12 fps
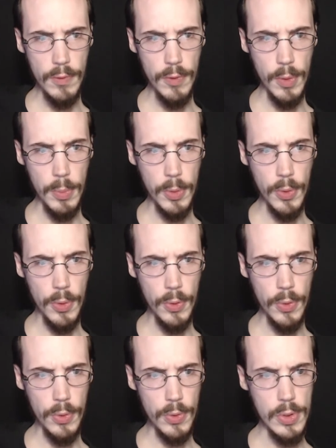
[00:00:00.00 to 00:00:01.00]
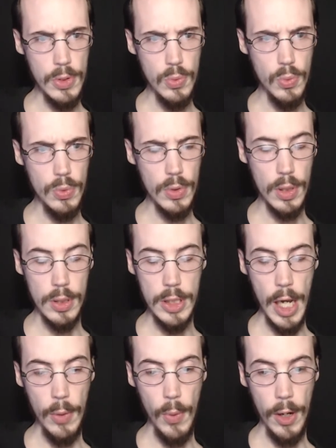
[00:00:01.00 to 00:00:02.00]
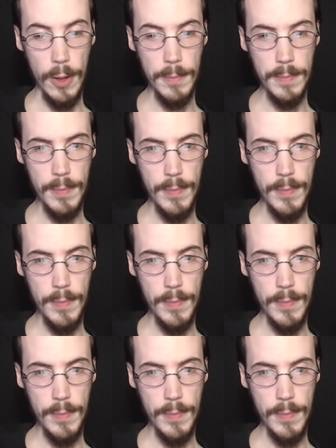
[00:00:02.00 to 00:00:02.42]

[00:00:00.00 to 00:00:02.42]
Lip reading: from Colonel Jaguar.